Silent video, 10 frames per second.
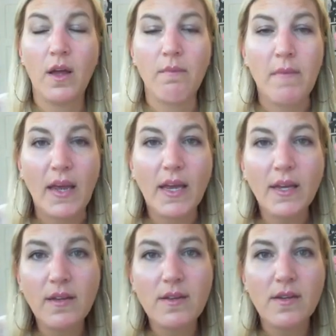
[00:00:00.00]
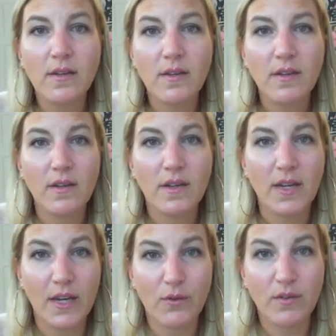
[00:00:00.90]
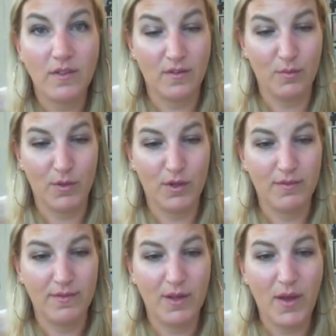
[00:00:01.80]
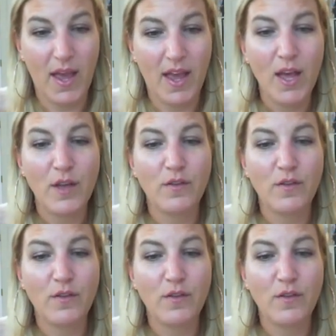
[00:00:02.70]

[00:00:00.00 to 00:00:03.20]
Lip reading: Make it irresistible. Okay.